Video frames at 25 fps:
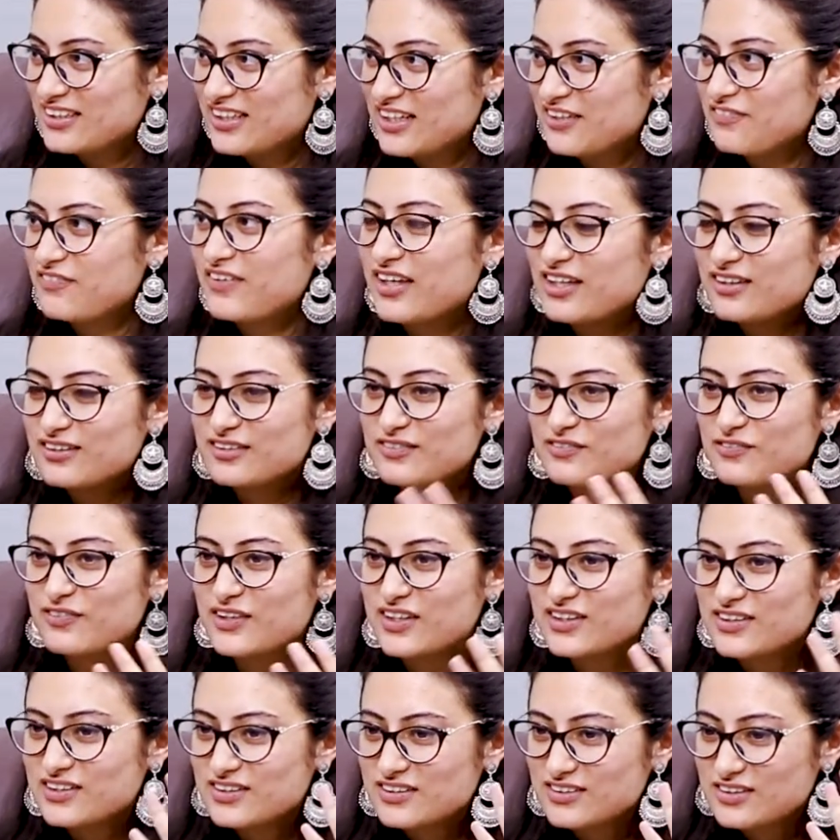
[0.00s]
Like
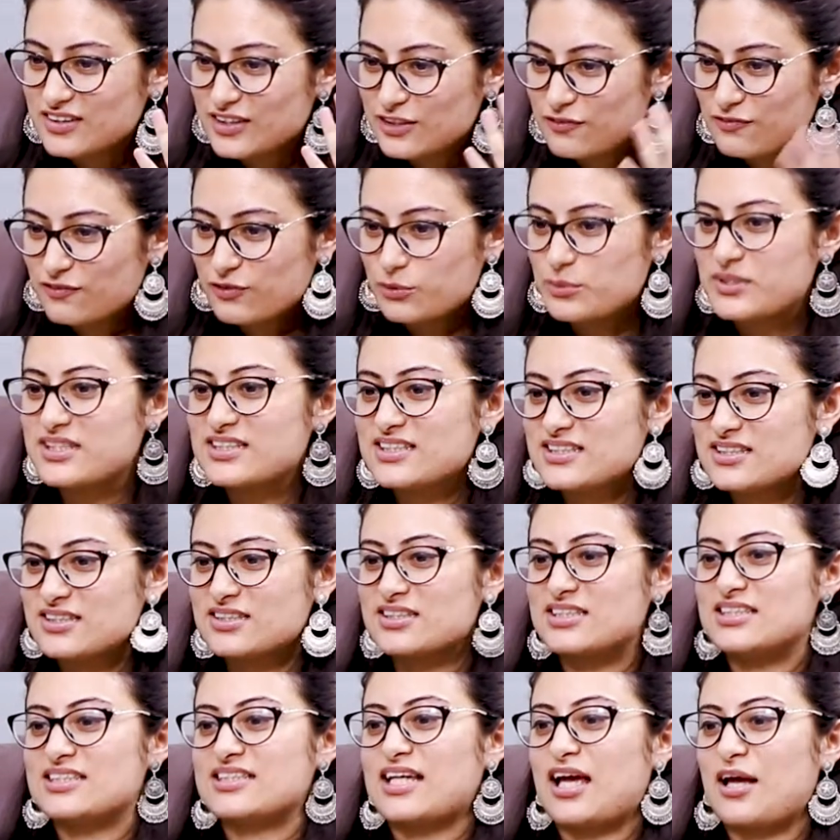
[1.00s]
where the
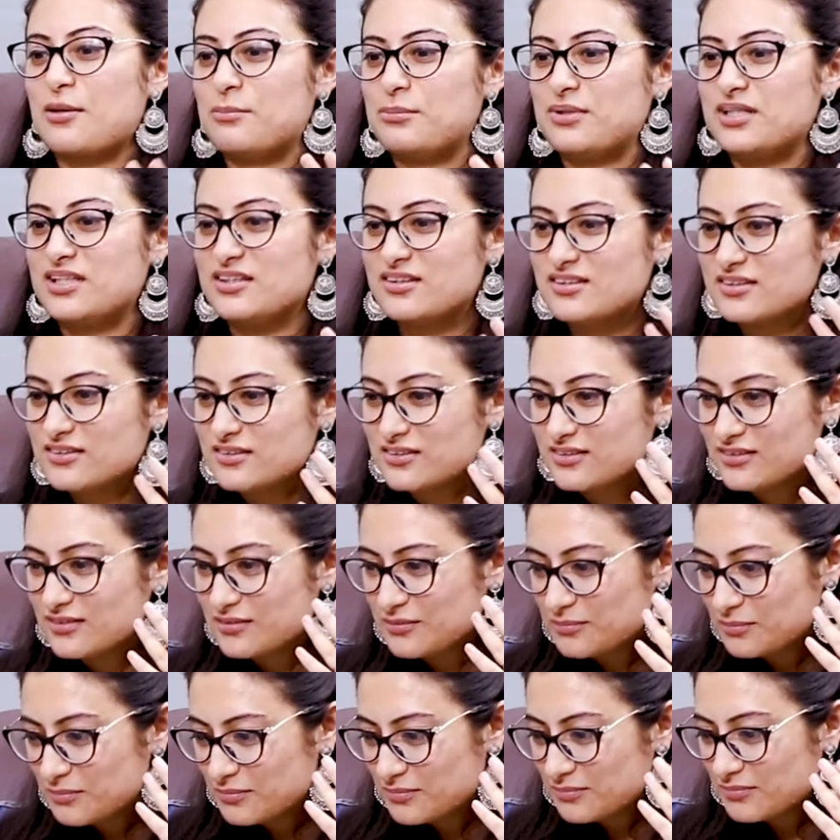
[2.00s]
influencer is happy, the